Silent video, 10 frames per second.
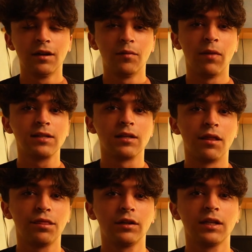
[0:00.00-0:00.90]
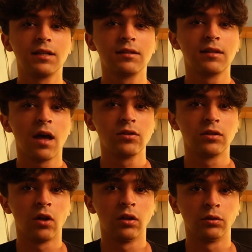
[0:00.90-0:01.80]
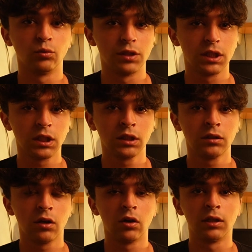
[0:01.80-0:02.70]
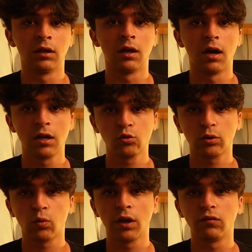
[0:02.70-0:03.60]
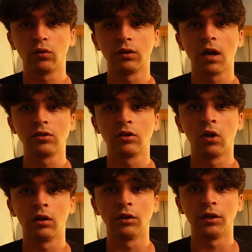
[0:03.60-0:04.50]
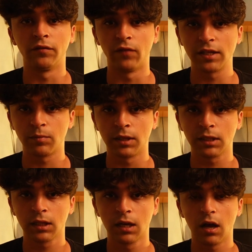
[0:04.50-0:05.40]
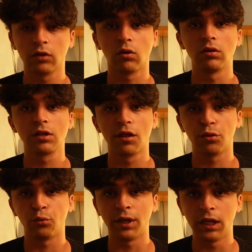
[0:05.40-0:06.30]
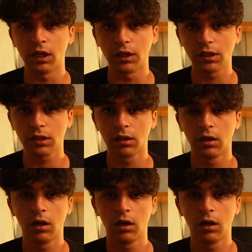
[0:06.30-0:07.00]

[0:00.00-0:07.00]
makes a $36,000 return on a $124,000 investment across 3 years.